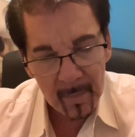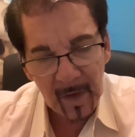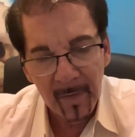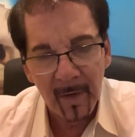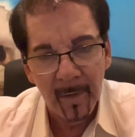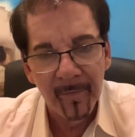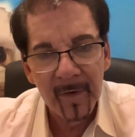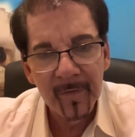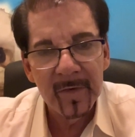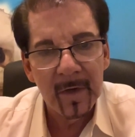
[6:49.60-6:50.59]
There are
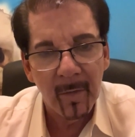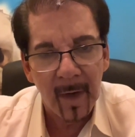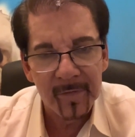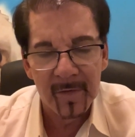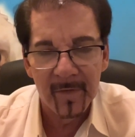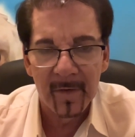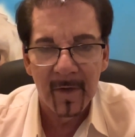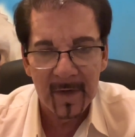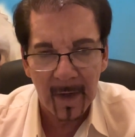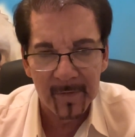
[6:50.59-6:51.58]
50 questions in the
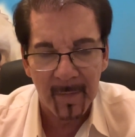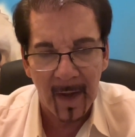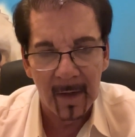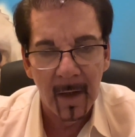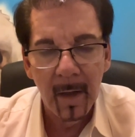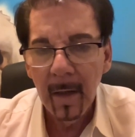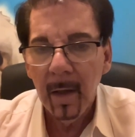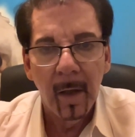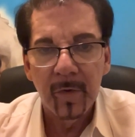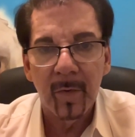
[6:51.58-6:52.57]
test bank.
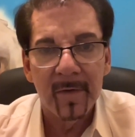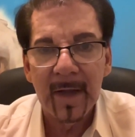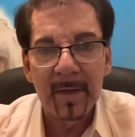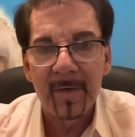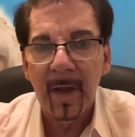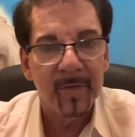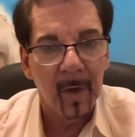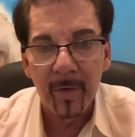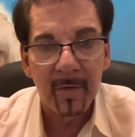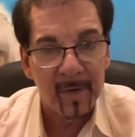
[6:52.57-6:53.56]
You can take the test
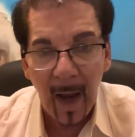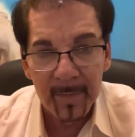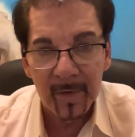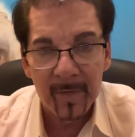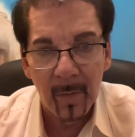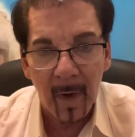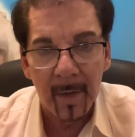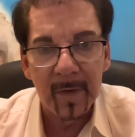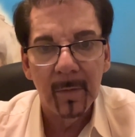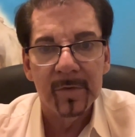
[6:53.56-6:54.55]
100 times if you want.
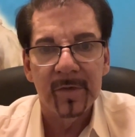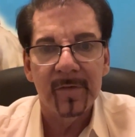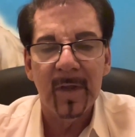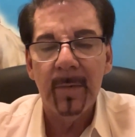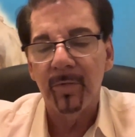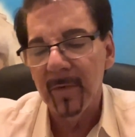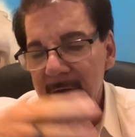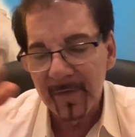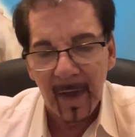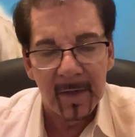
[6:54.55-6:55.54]
It will just keep
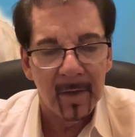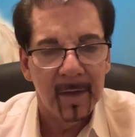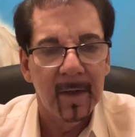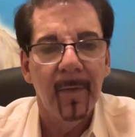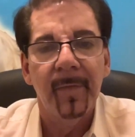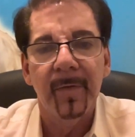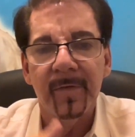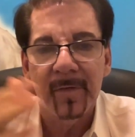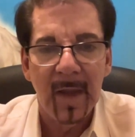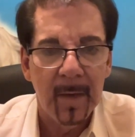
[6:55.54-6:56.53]
recycling the
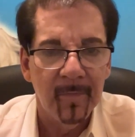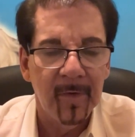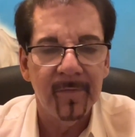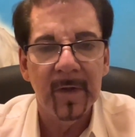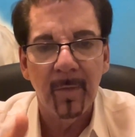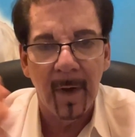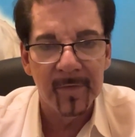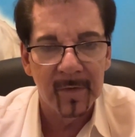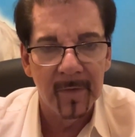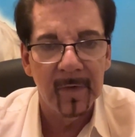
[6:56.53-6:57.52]
same 50
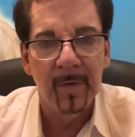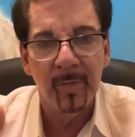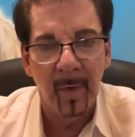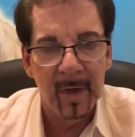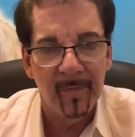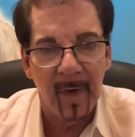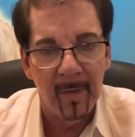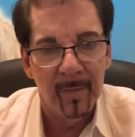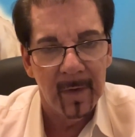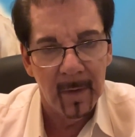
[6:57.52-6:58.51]
questions in
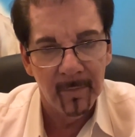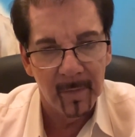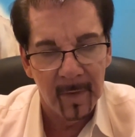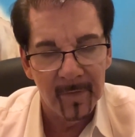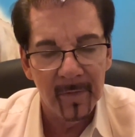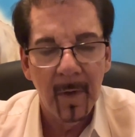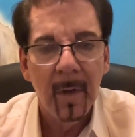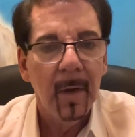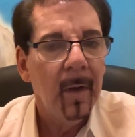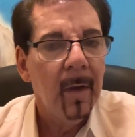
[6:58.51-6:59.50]
25 imprints.
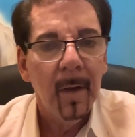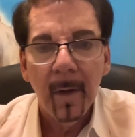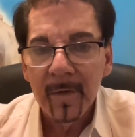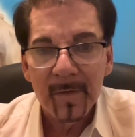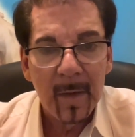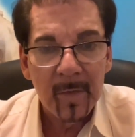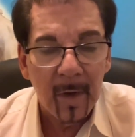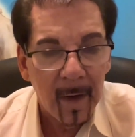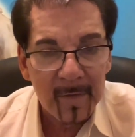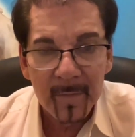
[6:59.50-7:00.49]
Same concept